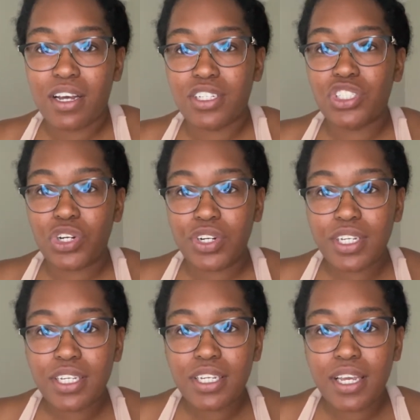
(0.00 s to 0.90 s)

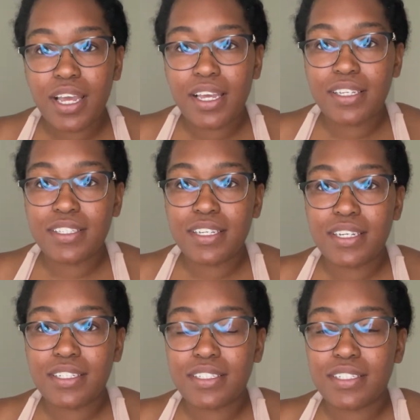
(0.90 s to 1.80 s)
journey as
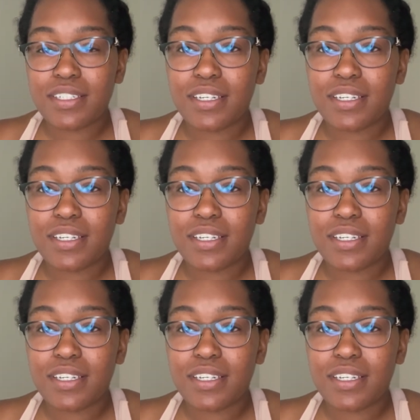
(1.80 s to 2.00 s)
it